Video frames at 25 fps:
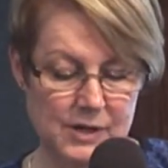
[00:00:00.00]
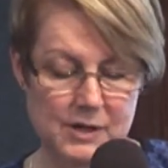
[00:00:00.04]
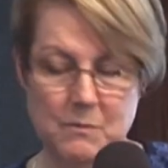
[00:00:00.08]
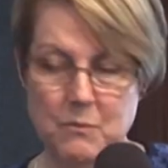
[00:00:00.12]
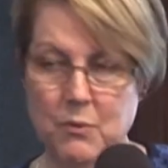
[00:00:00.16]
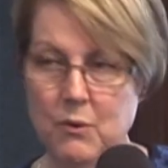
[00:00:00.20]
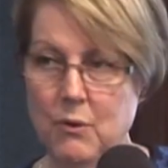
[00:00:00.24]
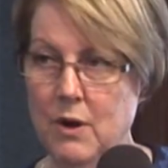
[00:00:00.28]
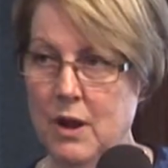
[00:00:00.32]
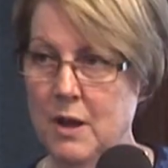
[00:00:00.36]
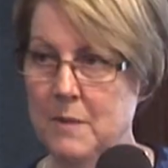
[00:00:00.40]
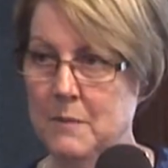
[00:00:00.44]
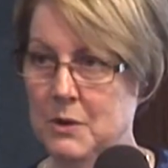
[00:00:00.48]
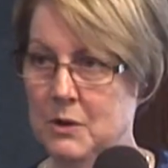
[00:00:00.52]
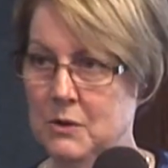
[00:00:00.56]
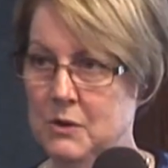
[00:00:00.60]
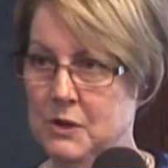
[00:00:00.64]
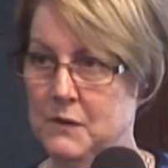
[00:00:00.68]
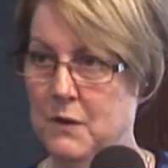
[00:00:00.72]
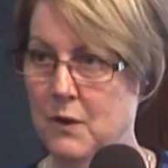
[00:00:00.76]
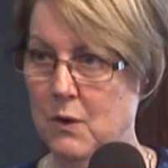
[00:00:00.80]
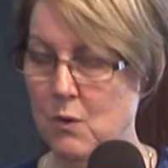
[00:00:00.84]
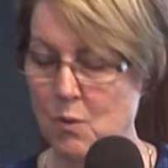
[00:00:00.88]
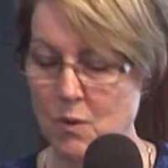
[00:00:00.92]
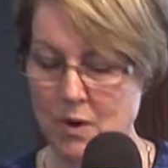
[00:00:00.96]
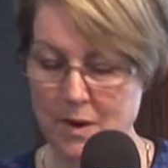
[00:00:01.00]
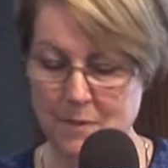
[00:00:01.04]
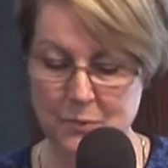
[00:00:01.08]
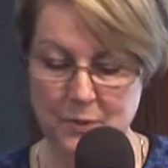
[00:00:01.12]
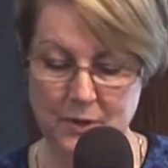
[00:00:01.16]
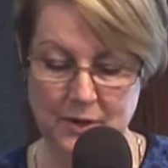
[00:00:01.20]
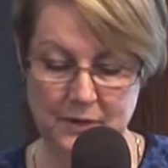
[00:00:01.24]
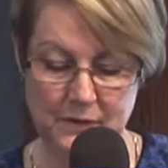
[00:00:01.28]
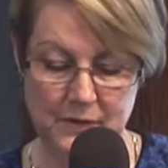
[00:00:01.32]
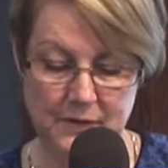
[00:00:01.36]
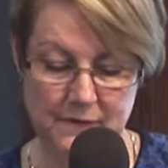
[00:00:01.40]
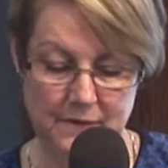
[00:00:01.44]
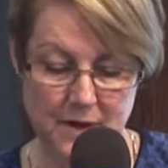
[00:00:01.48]
and parameters for
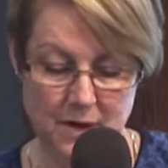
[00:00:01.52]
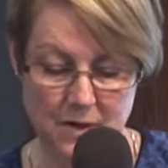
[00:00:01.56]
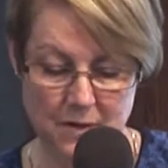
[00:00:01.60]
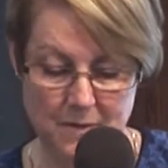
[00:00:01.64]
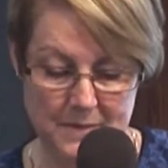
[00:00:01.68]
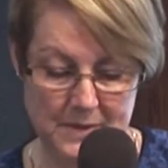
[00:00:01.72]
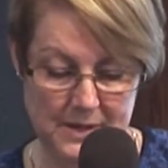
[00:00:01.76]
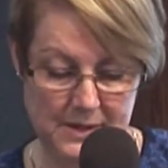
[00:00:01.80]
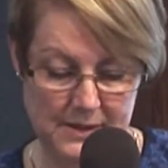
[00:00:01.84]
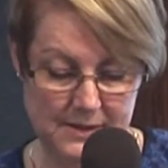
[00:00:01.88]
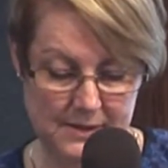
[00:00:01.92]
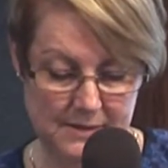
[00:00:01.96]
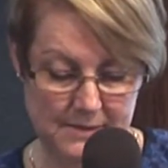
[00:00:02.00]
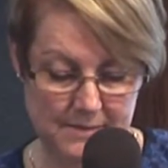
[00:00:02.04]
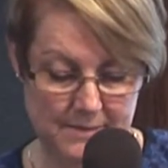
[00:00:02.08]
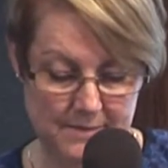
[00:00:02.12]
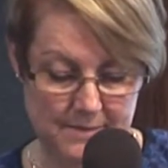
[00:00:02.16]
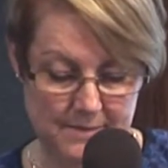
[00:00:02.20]
cooperative development?